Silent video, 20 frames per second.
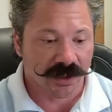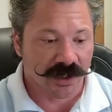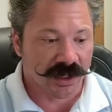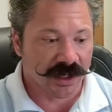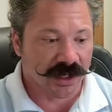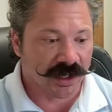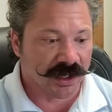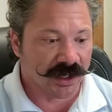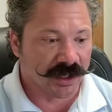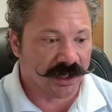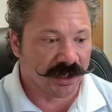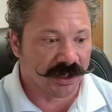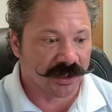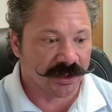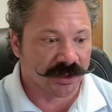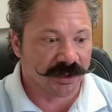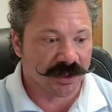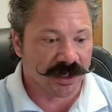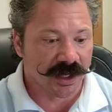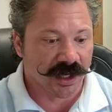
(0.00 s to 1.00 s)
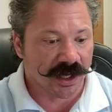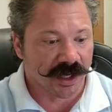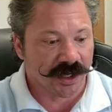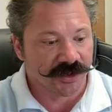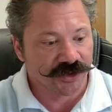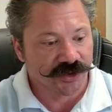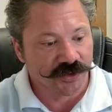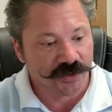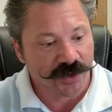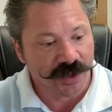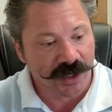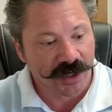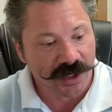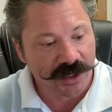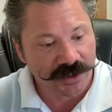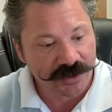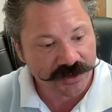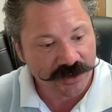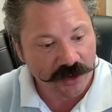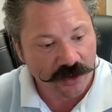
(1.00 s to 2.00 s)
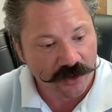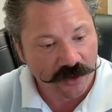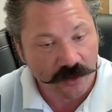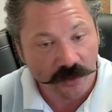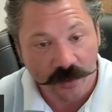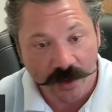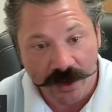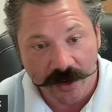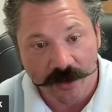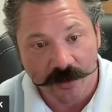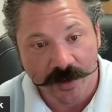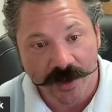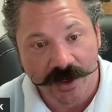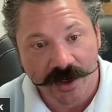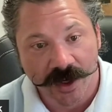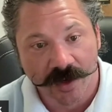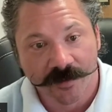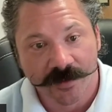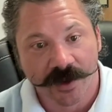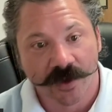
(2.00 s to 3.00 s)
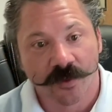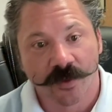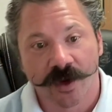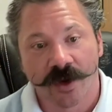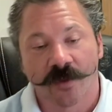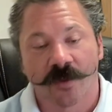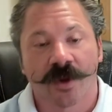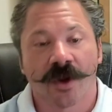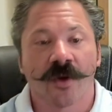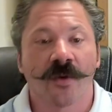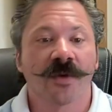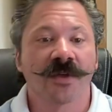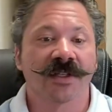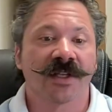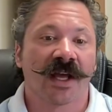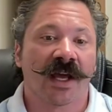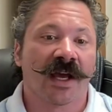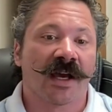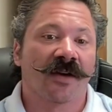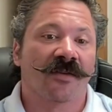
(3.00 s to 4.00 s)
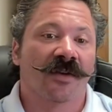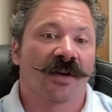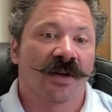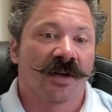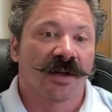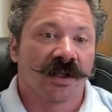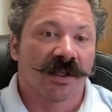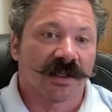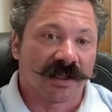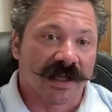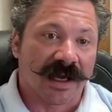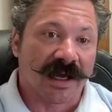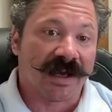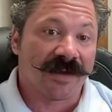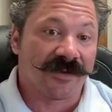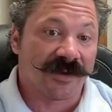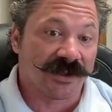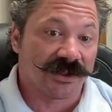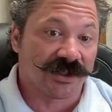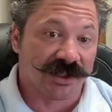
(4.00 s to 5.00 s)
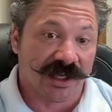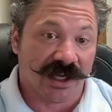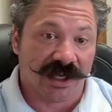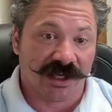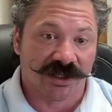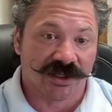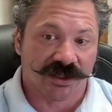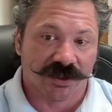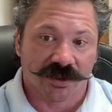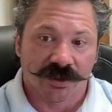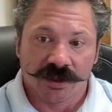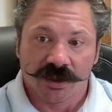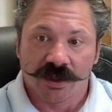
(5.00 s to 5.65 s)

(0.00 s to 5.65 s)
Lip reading: And as you guys are aware, may not be aware, we always have live education.